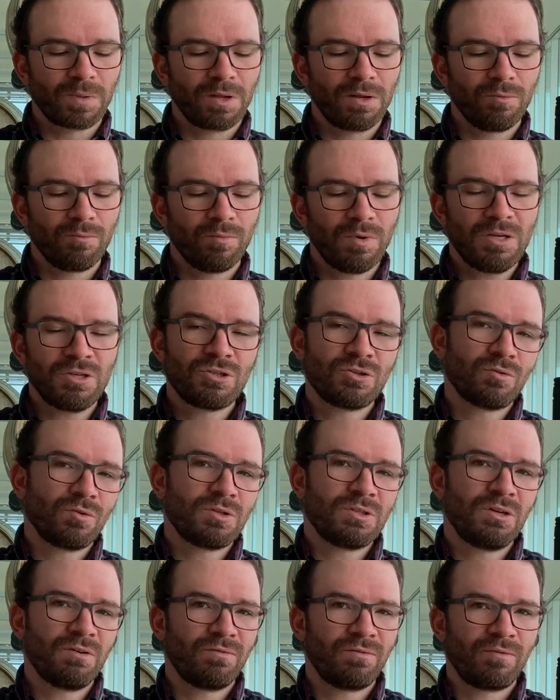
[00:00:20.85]
We
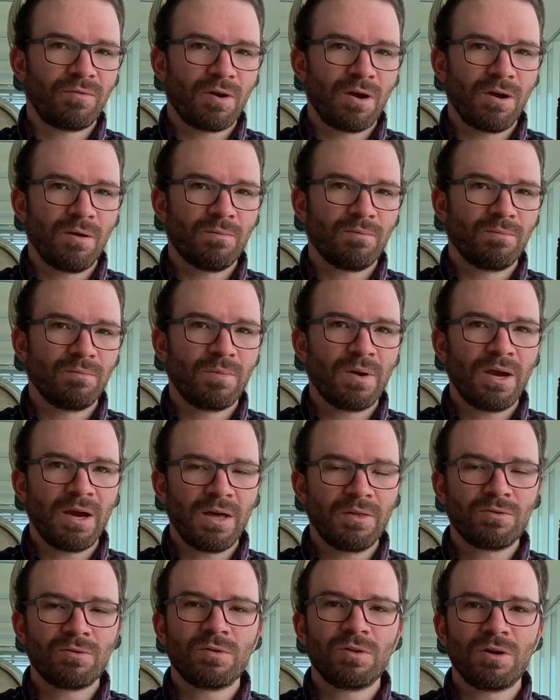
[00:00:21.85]
source it from
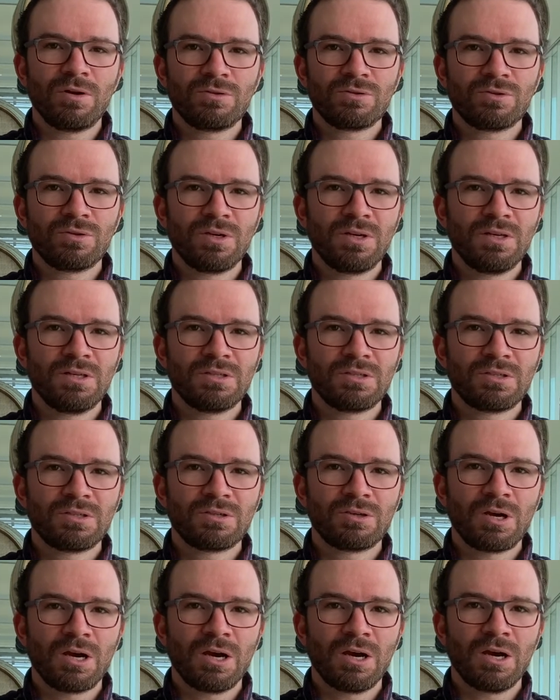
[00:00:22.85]
Heather Laundrie's
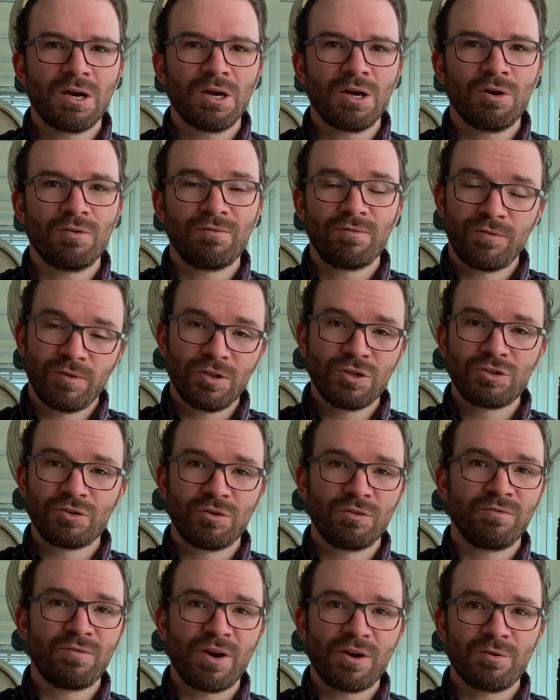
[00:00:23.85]
fully
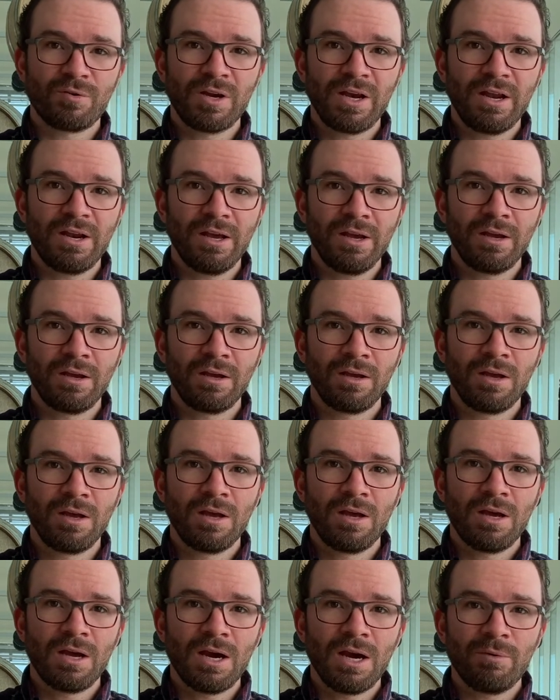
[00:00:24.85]
certified organic,
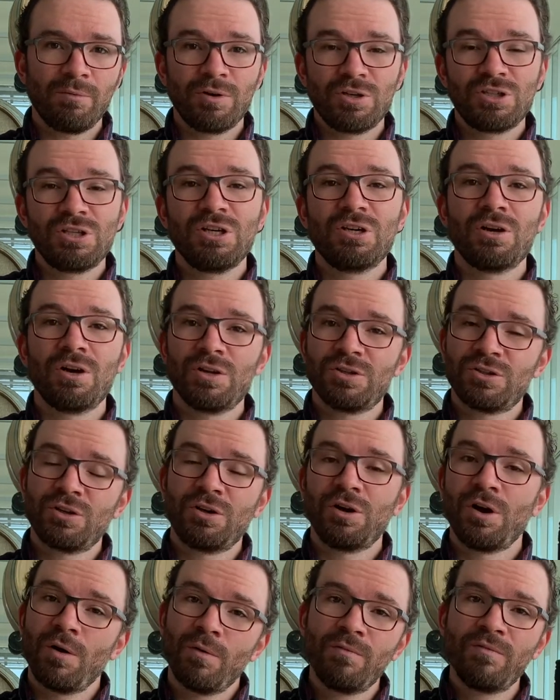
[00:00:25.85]
what she calls her
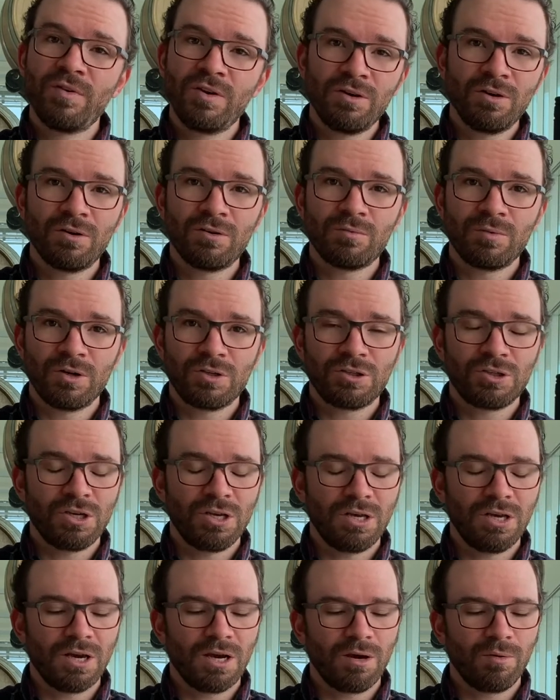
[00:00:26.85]
home vineyard, where
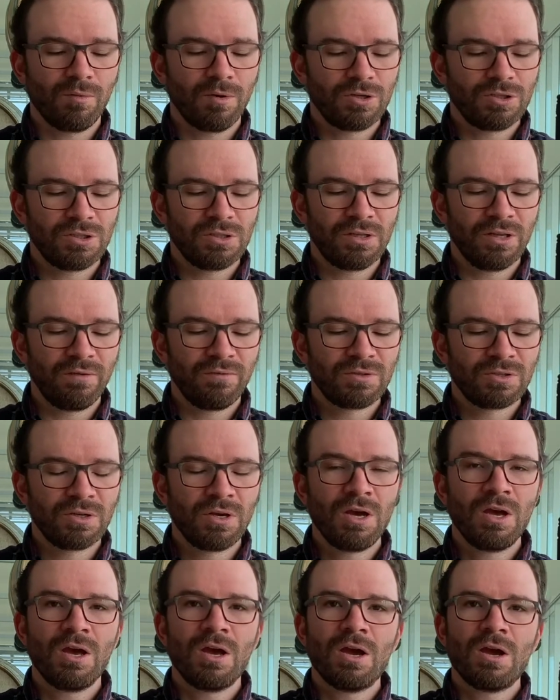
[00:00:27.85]
she lives.
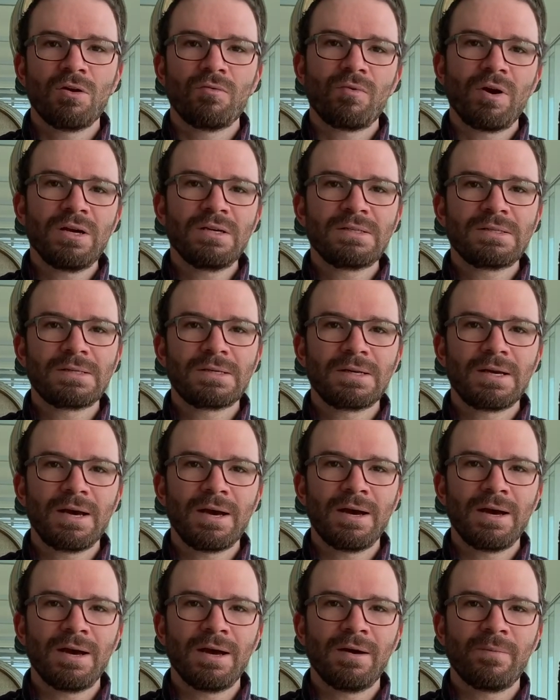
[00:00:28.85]
Right
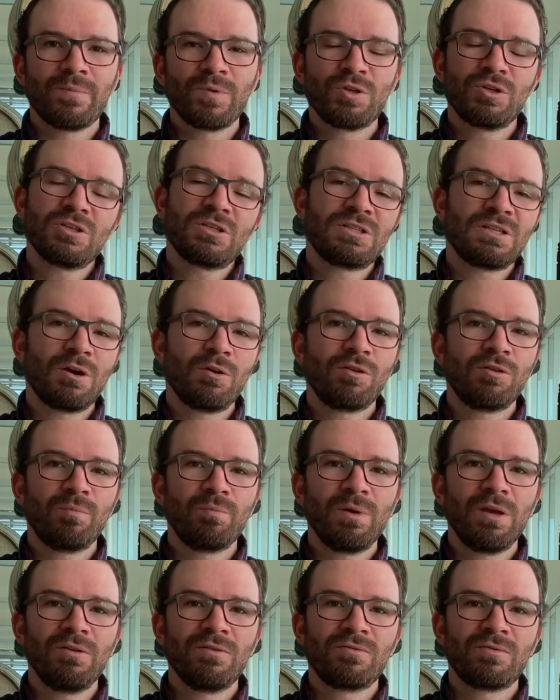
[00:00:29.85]
just south of
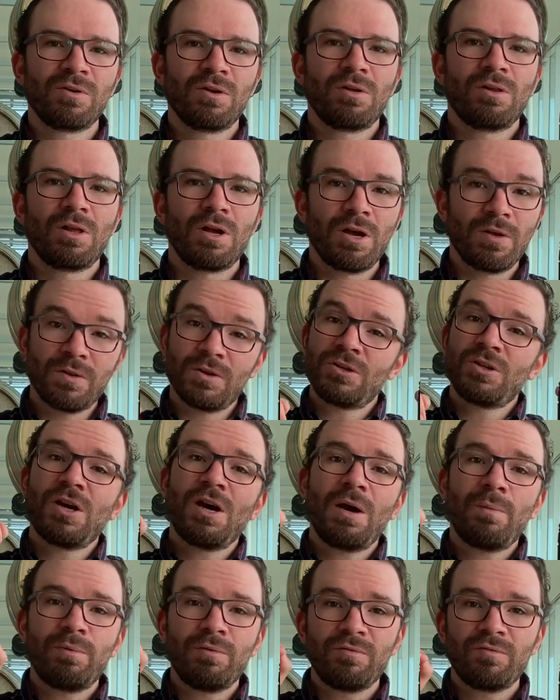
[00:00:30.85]
Beamsville on the
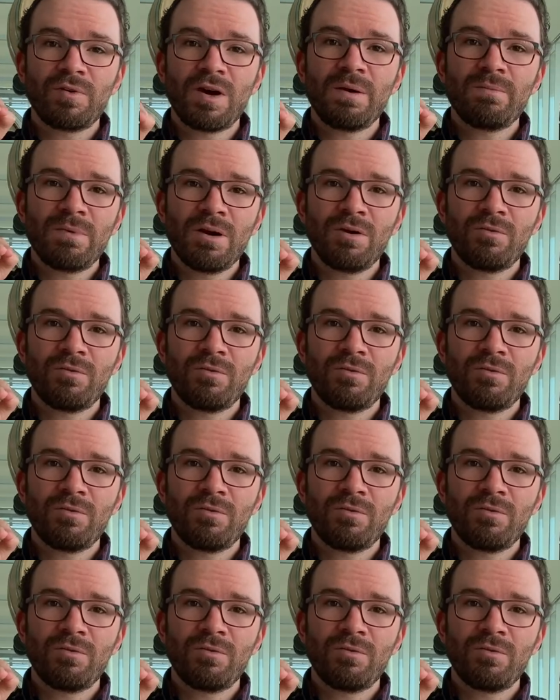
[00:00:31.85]
top of Vinemount